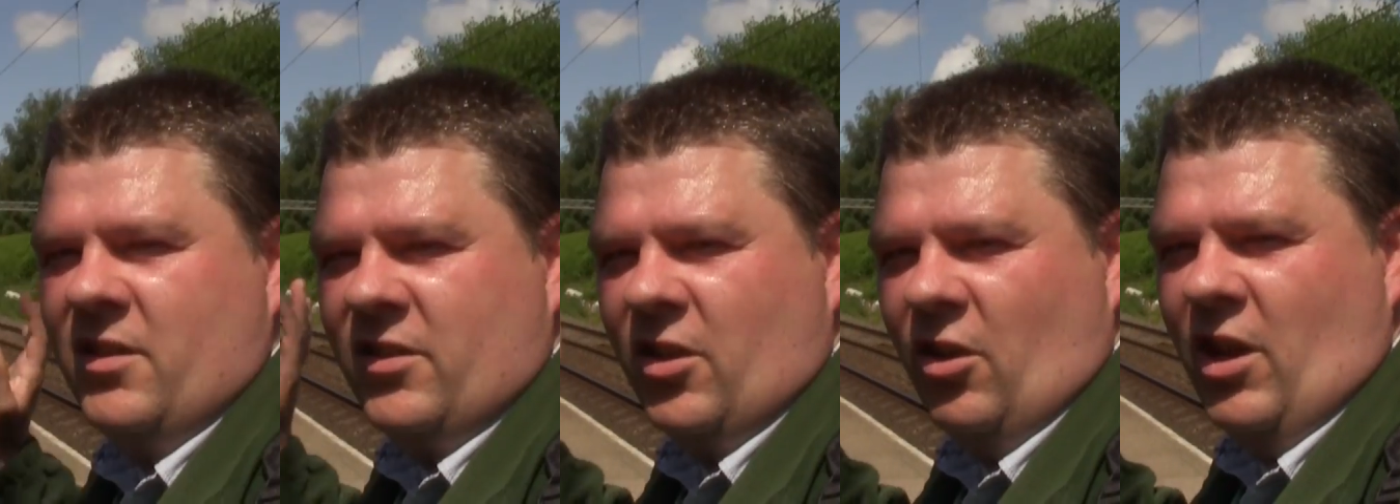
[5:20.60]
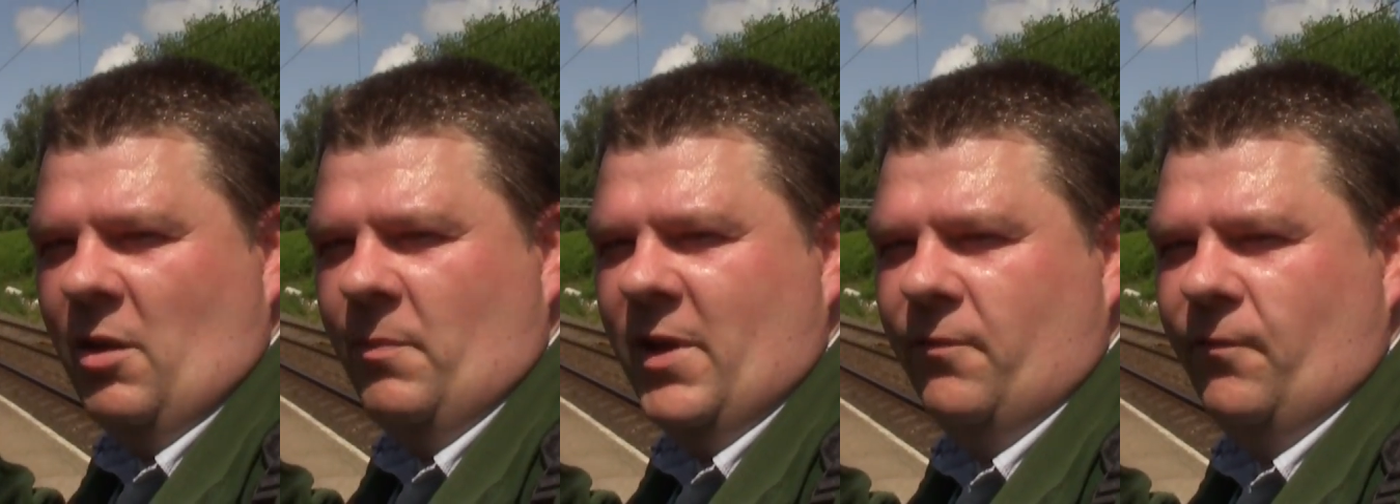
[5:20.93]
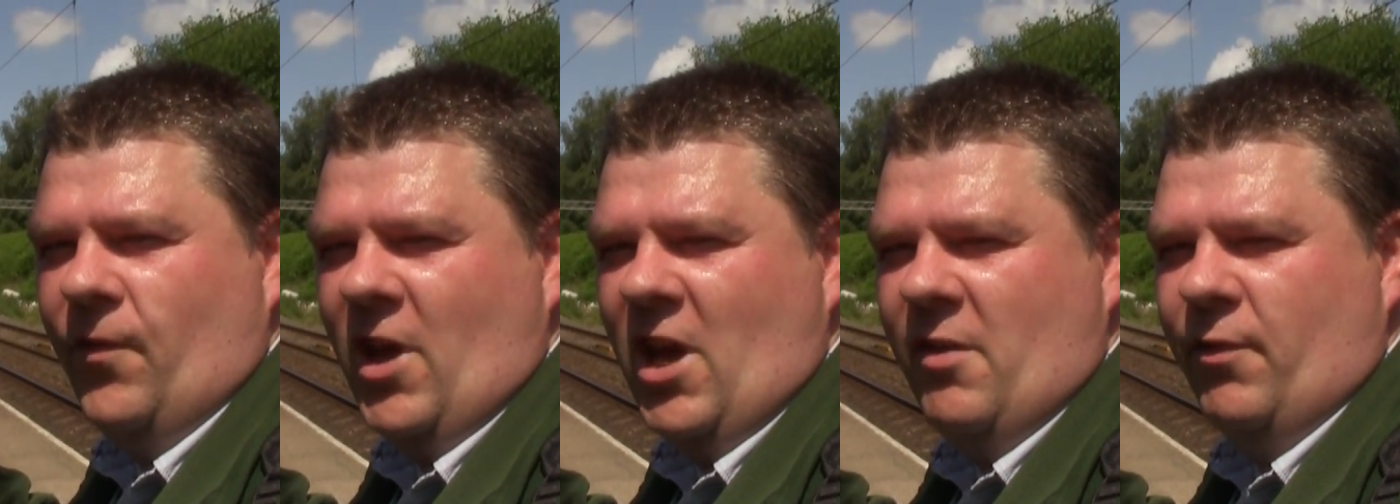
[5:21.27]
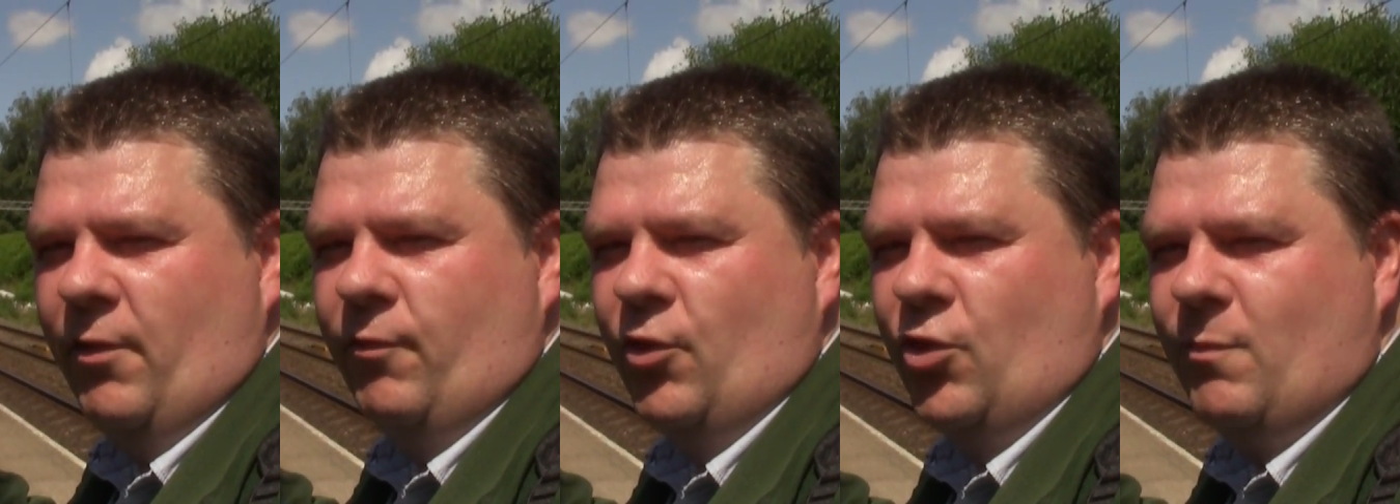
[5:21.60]
So a little bit
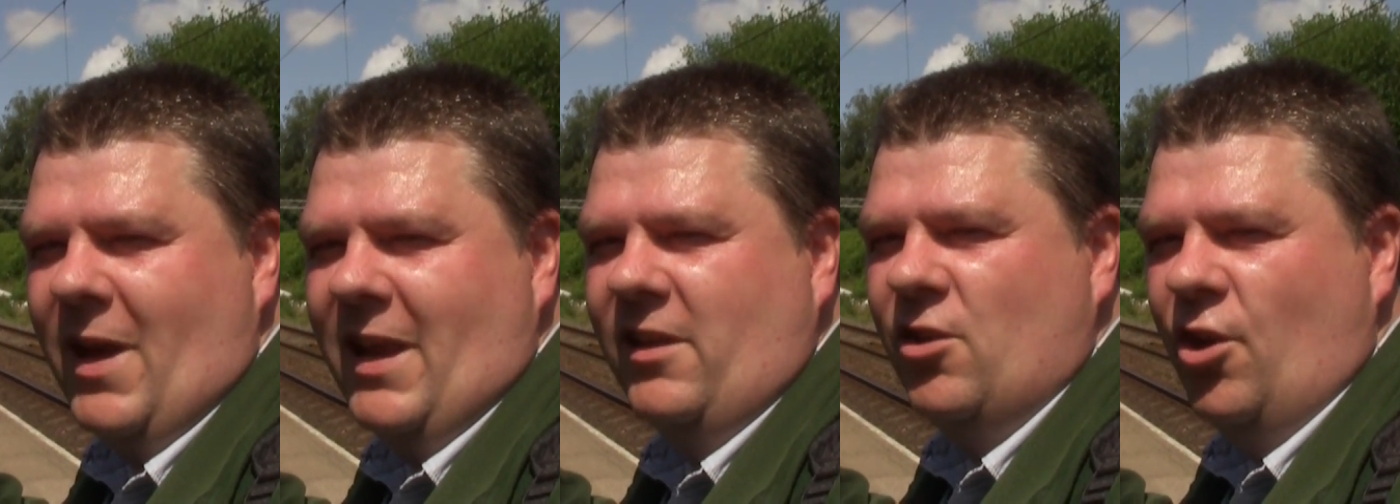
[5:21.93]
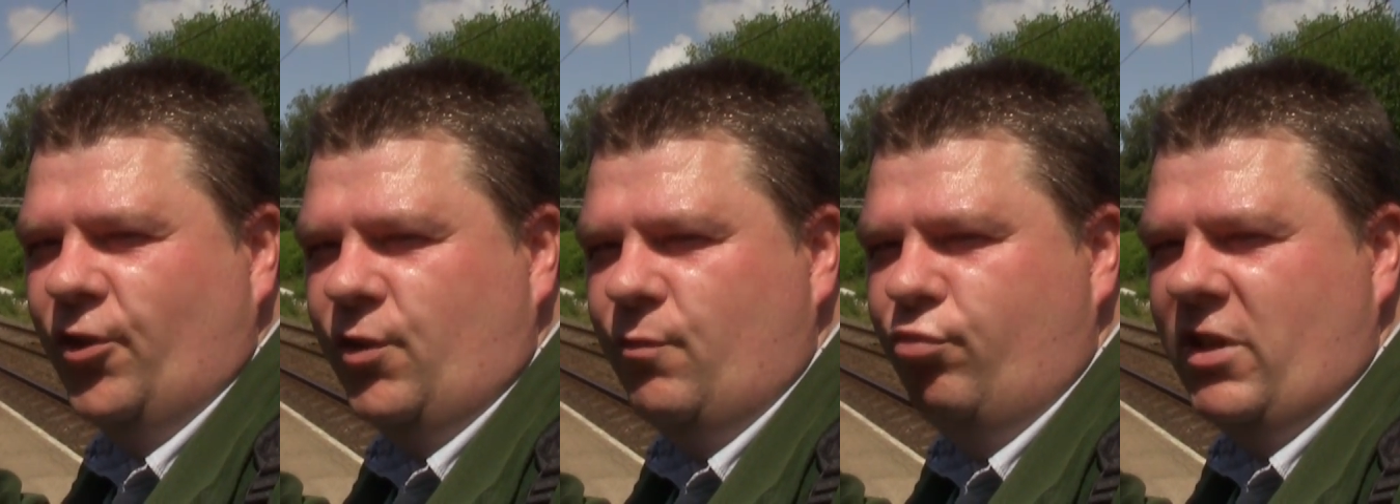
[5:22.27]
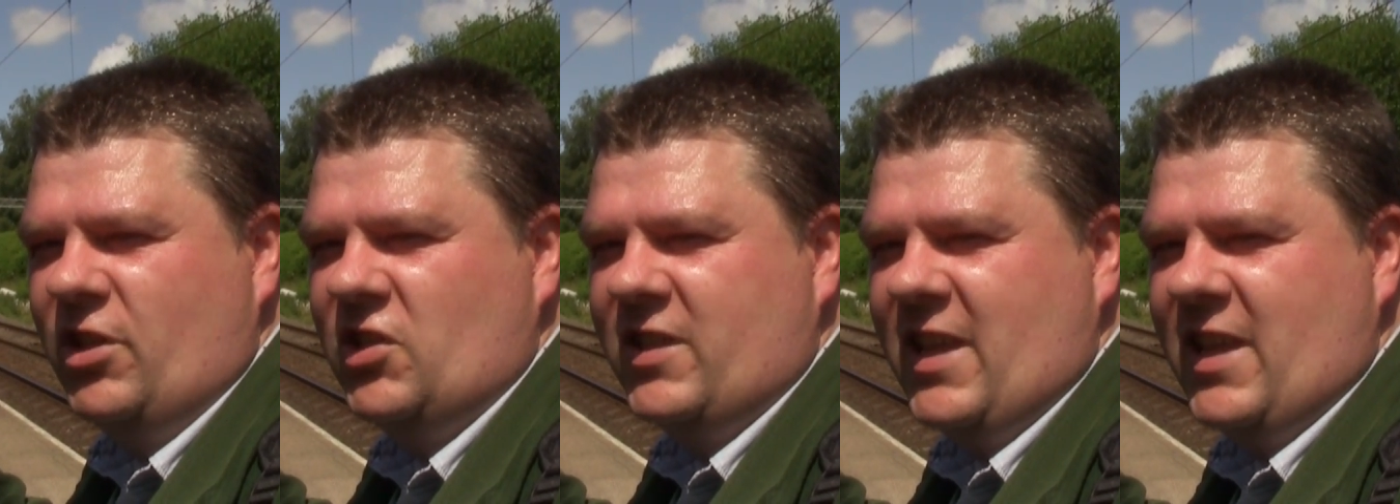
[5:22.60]
further from Smethwick Galton Bridge